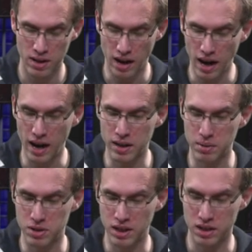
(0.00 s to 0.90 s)
i times
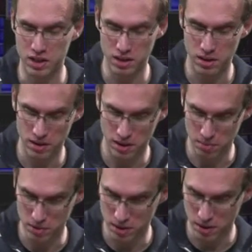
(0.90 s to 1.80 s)
x
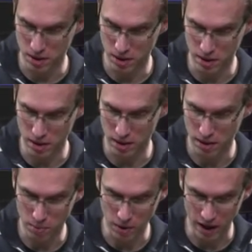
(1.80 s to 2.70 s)
times uh,
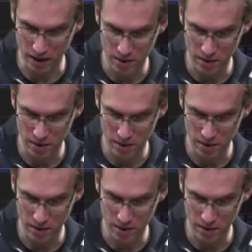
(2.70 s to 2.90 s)
y.